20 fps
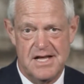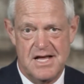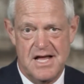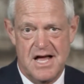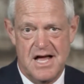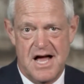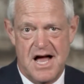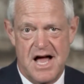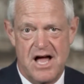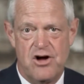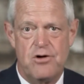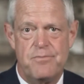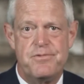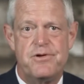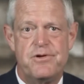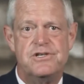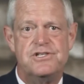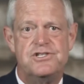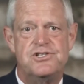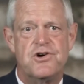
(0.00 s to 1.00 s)
I hope
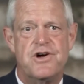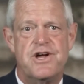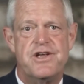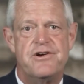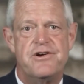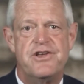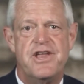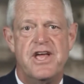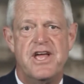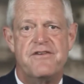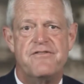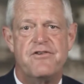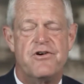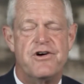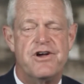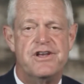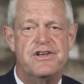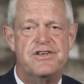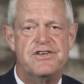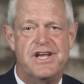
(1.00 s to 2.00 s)
you enjoy your day of
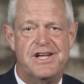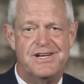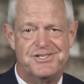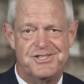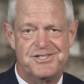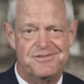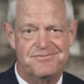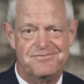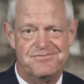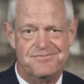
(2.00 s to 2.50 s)
orientation.